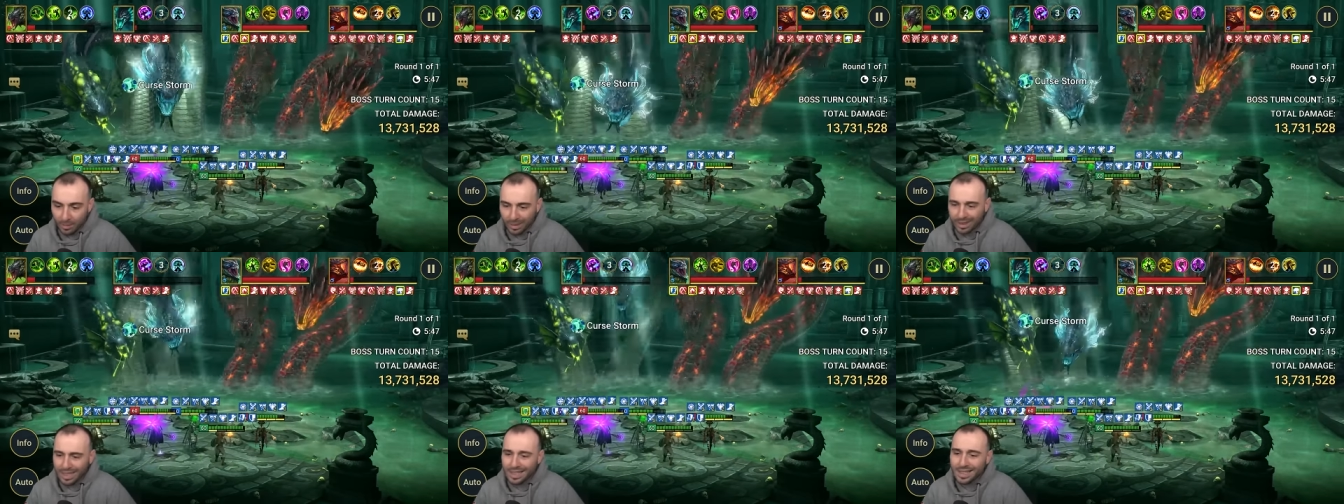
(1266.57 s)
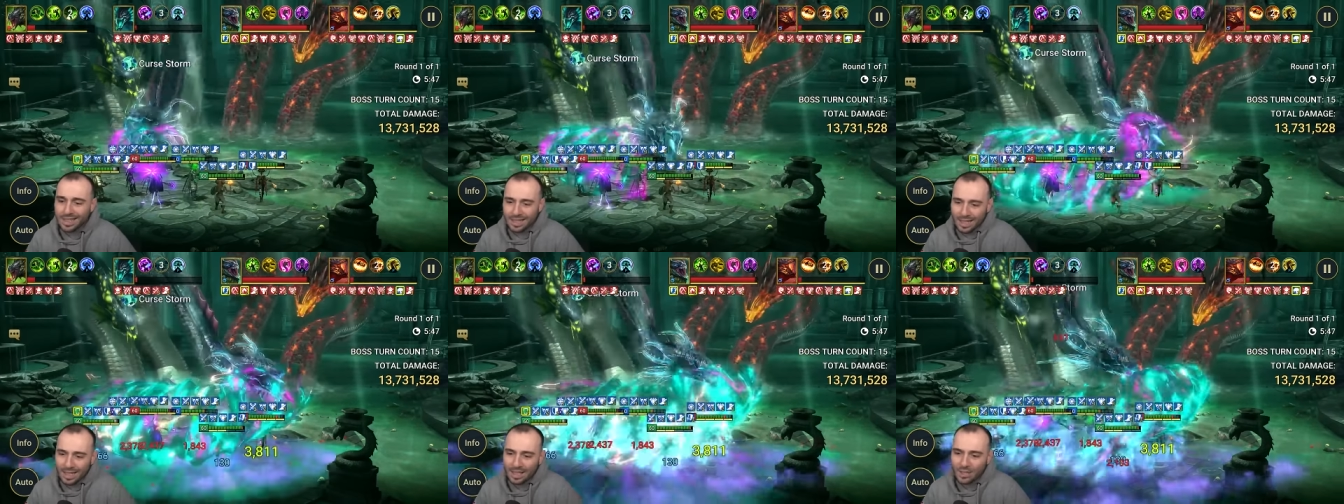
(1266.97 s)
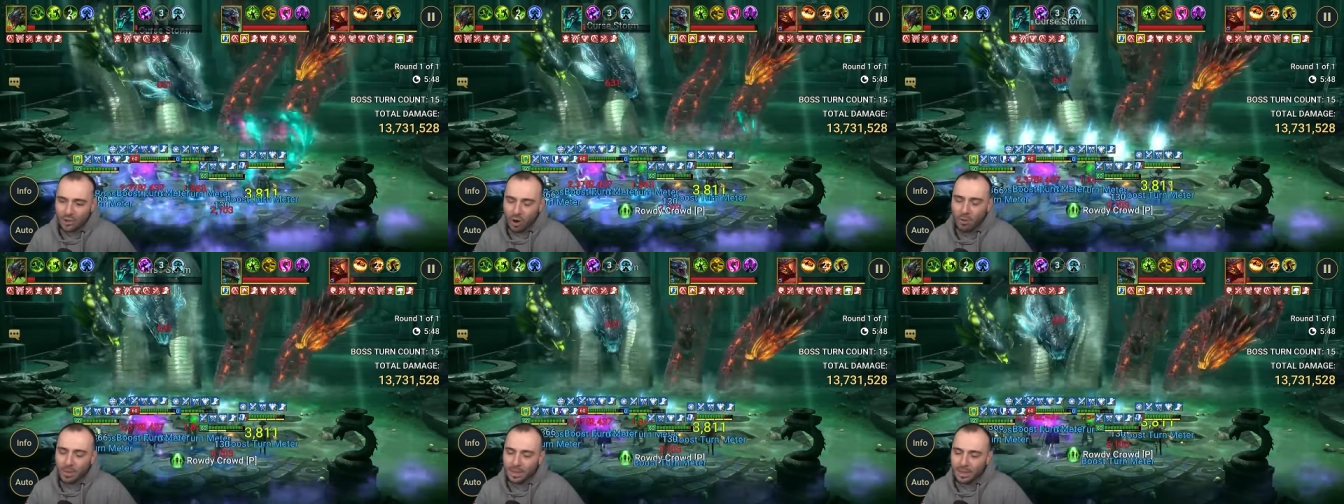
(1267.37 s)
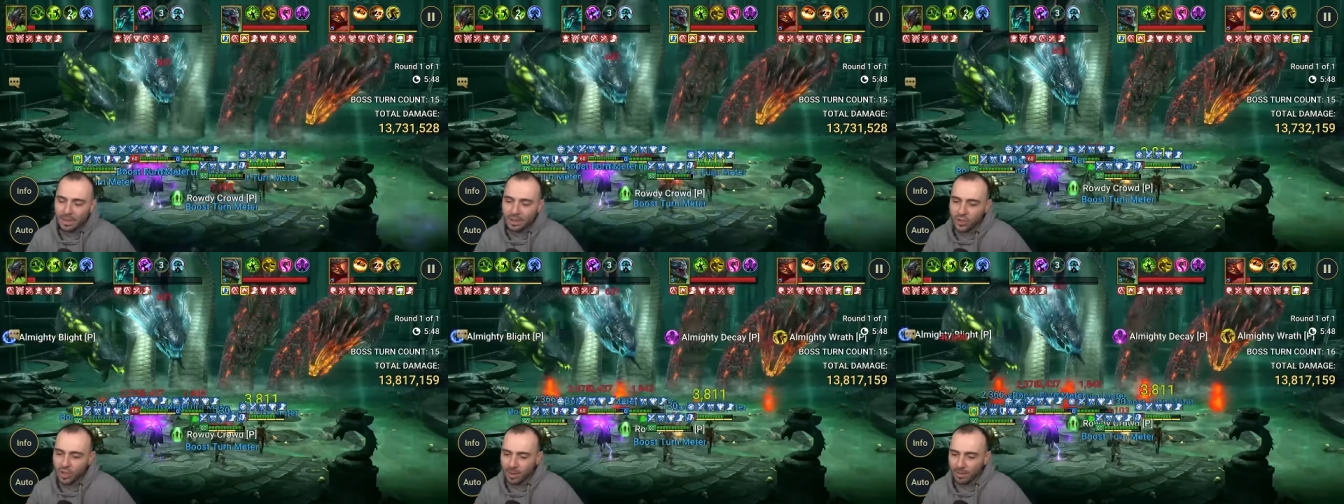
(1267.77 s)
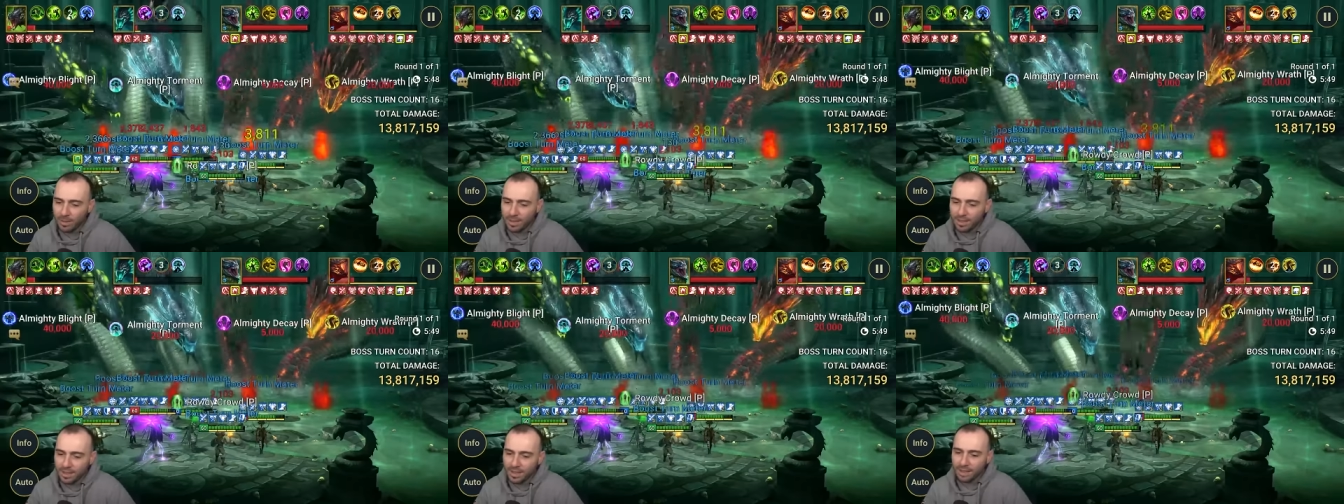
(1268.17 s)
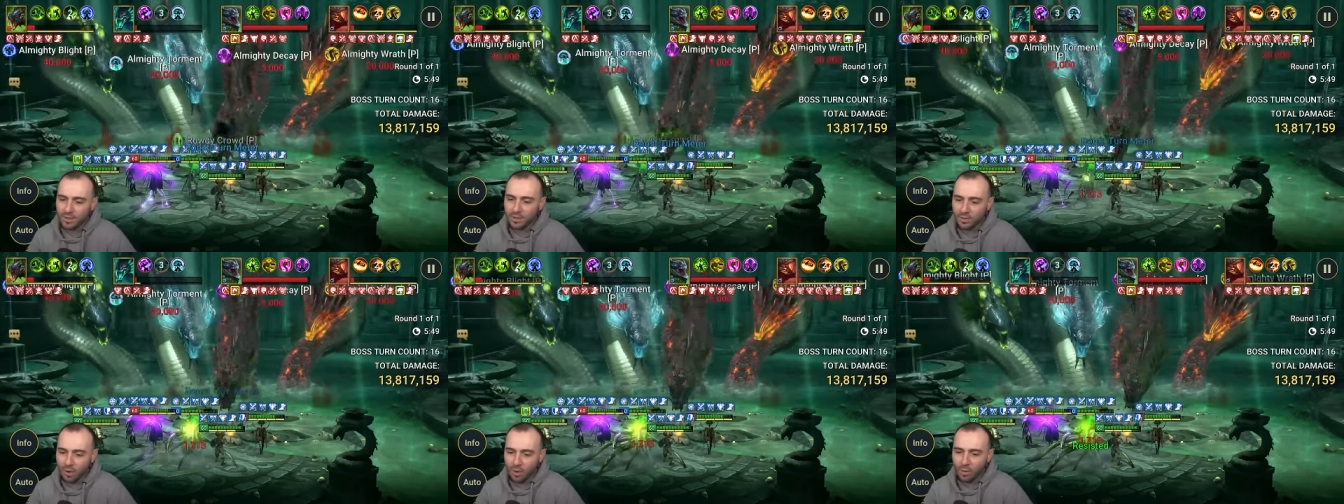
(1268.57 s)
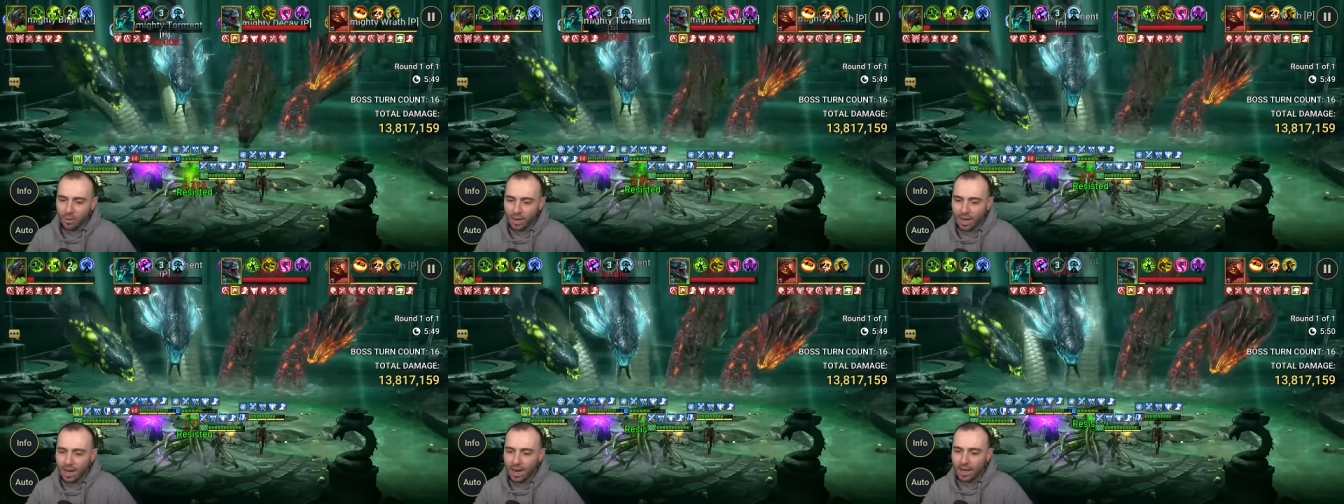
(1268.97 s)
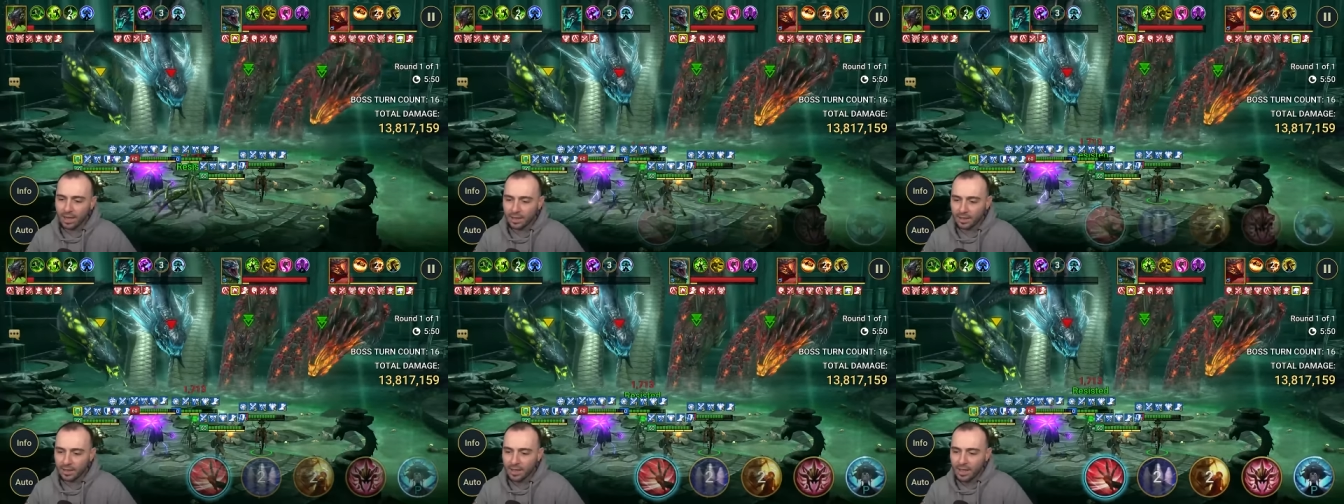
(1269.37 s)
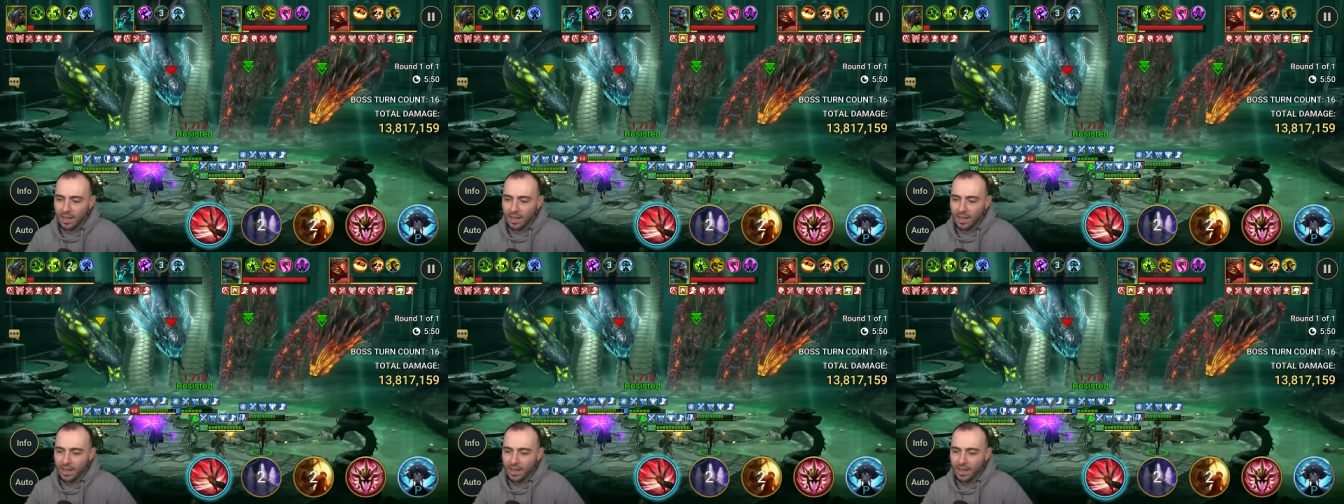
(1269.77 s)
But this is still a strong mythical champion. It's still a strong one. I like it.